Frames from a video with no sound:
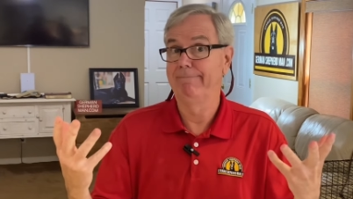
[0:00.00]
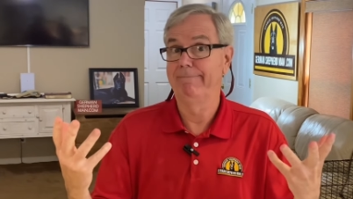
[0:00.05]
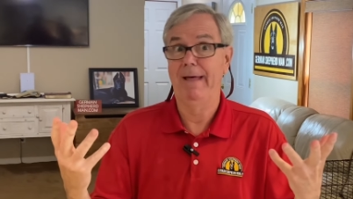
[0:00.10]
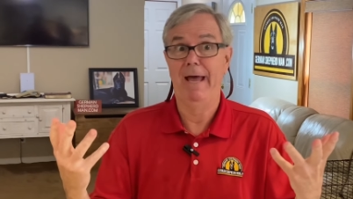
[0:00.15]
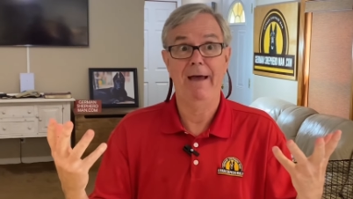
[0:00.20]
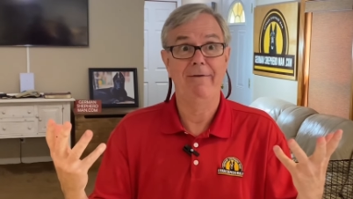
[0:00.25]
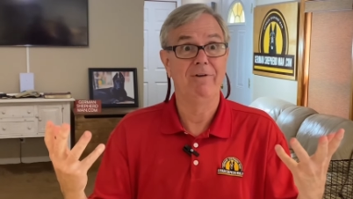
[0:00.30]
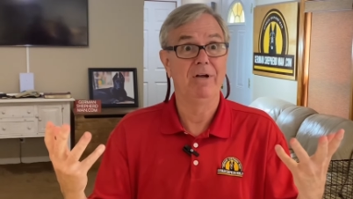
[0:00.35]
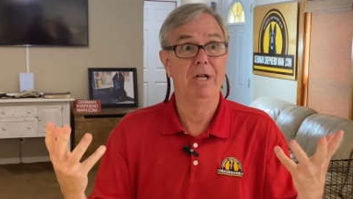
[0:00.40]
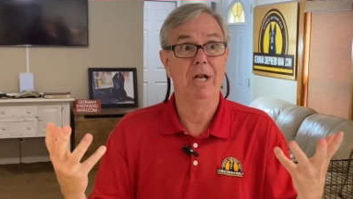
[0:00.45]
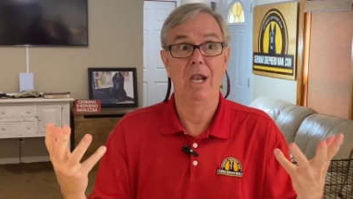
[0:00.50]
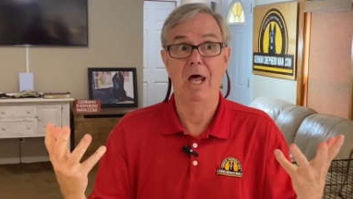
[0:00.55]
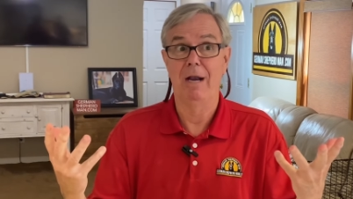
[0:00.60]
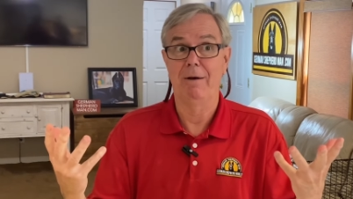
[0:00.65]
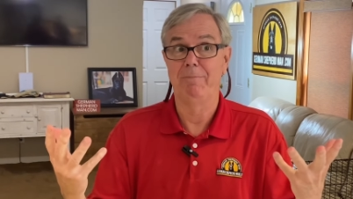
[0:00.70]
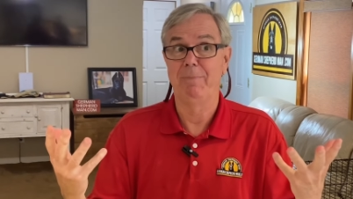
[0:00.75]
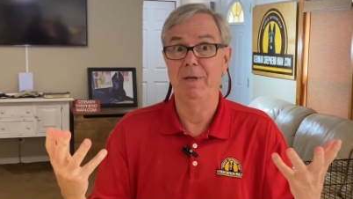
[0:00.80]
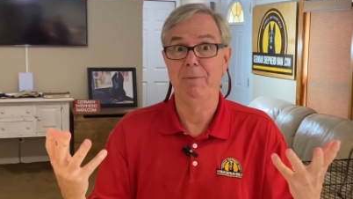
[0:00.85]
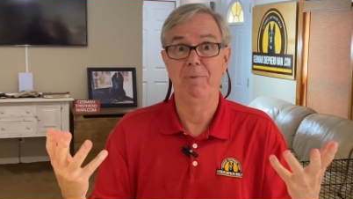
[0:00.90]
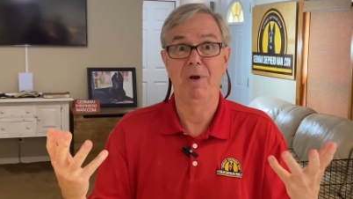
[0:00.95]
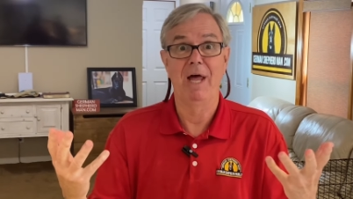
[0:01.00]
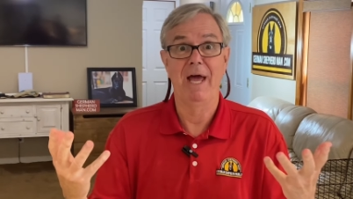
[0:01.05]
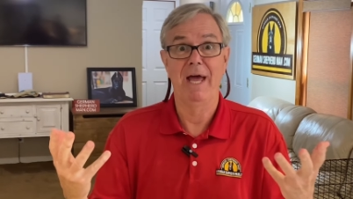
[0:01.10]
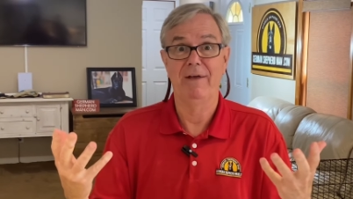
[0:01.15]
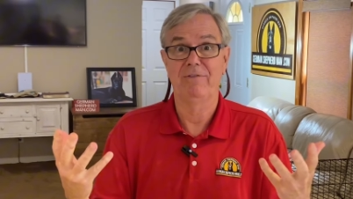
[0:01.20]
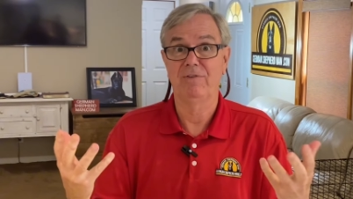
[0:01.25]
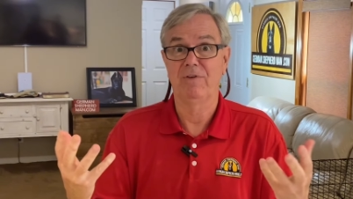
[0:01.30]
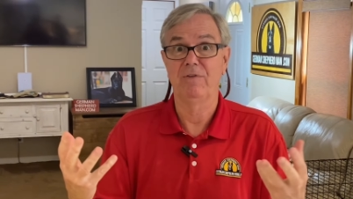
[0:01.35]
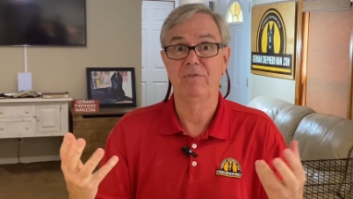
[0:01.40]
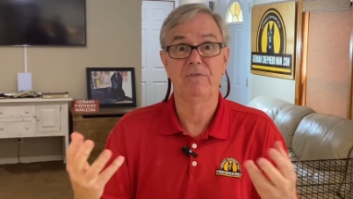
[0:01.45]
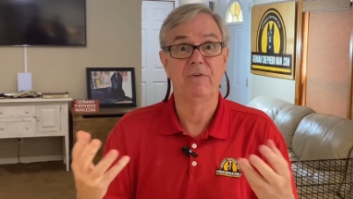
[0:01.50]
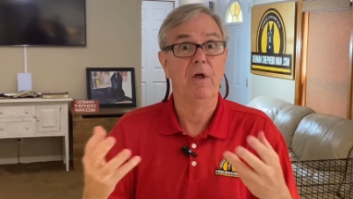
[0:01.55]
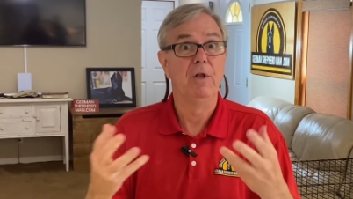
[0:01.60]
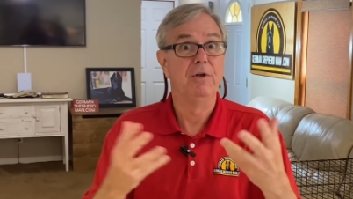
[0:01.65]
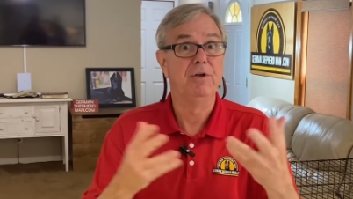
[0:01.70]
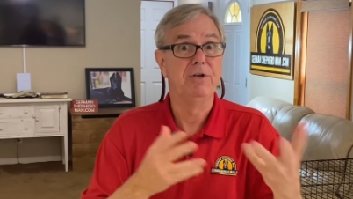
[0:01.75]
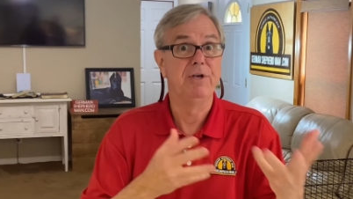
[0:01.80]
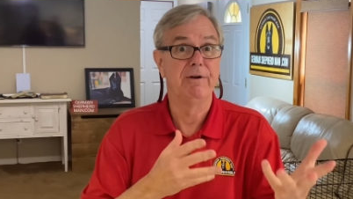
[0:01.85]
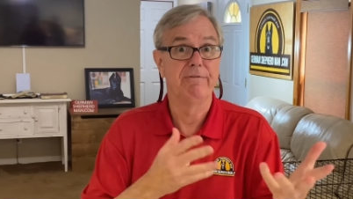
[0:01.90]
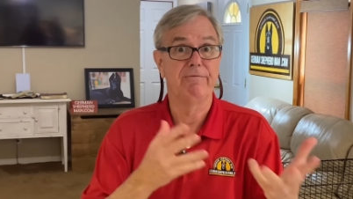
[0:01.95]
having a lot of people ask us
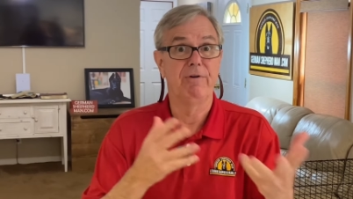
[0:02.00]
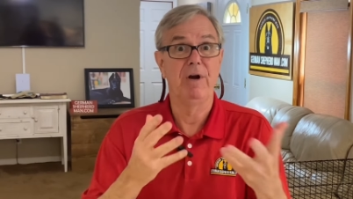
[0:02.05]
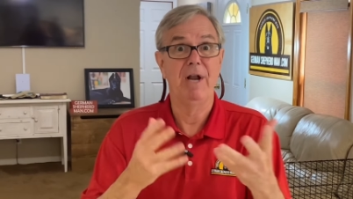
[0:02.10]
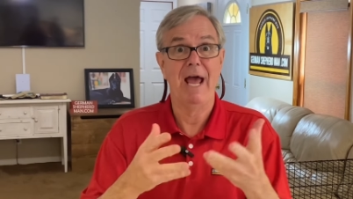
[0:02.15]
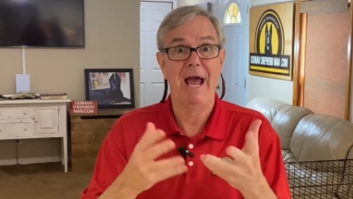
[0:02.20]
different